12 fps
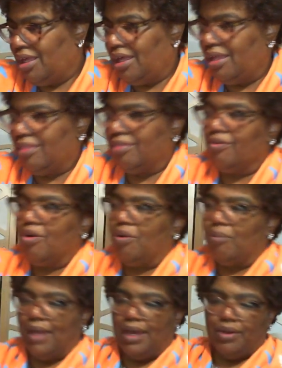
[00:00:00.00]
Had the
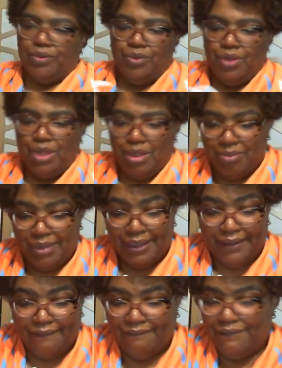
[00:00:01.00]
wrong bottle and
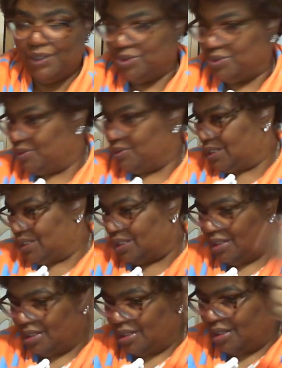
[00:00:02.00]
been confused
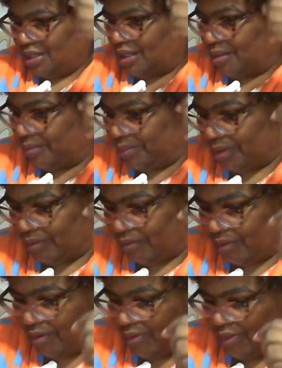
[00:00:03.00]
and put the
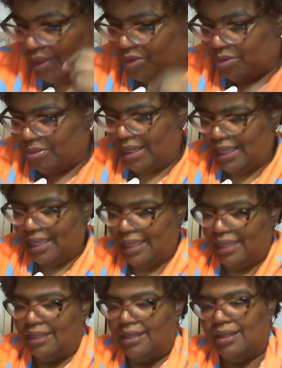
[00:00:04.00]
wrong thing on my
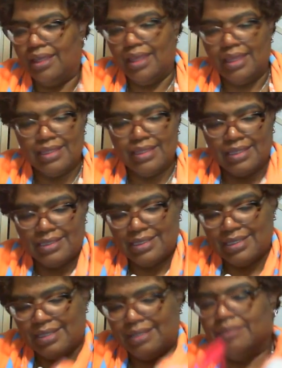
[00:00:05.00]
head at that
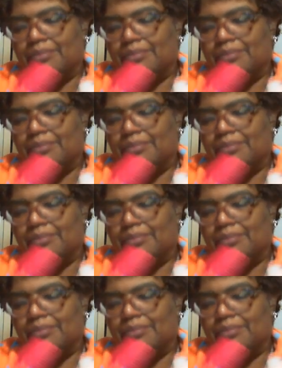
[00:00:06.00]
time.